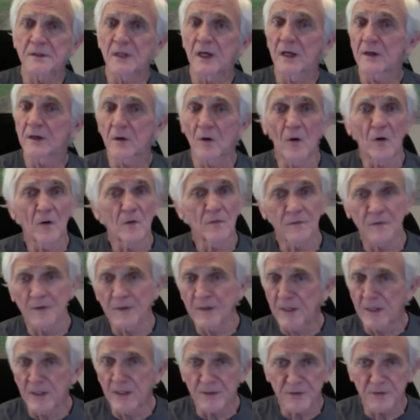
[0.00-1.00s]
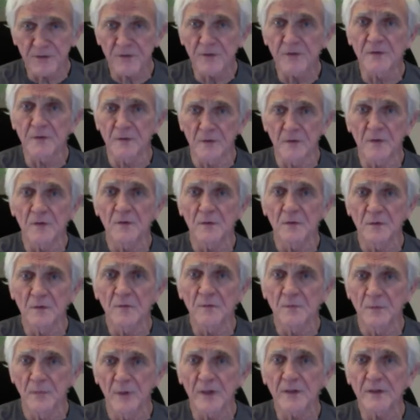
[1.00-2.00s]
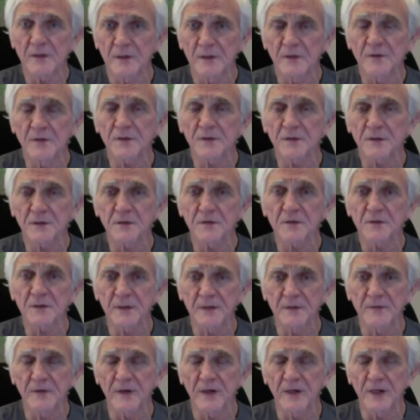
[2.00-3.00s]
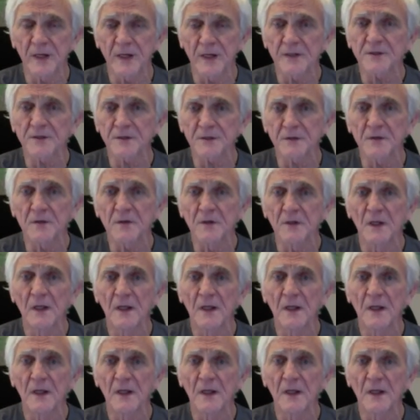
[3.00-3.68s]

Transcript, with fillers: not all financial, but you know, certainly financial.